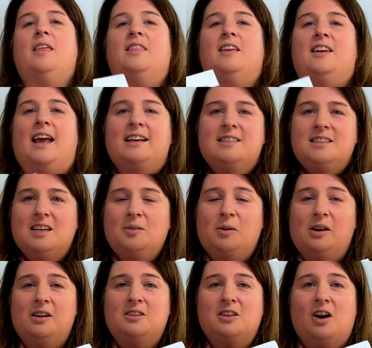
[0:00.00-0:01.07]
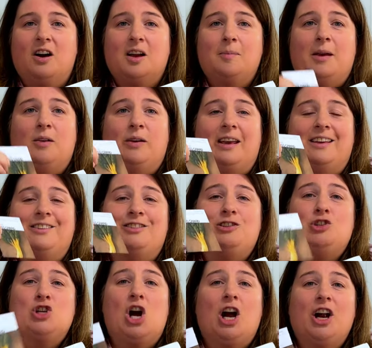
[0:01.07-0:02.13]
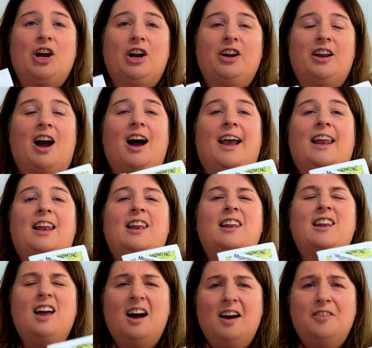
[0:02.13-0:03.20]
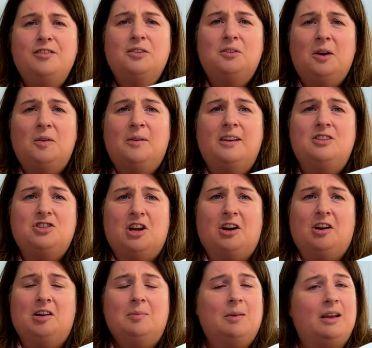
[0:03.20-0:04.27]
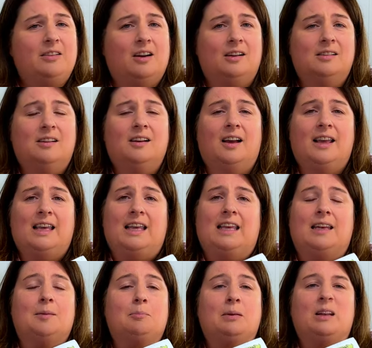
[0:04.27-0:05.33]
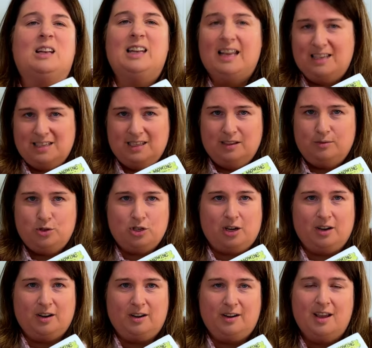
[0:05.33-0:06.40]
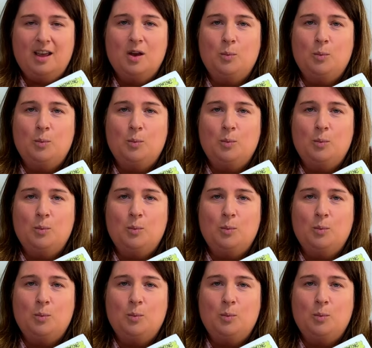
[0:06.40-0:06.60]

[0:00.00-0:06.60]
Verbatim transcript: The next thing we're going to talk about is chard. I love growing chard. My daughter and I eat plenty of chard.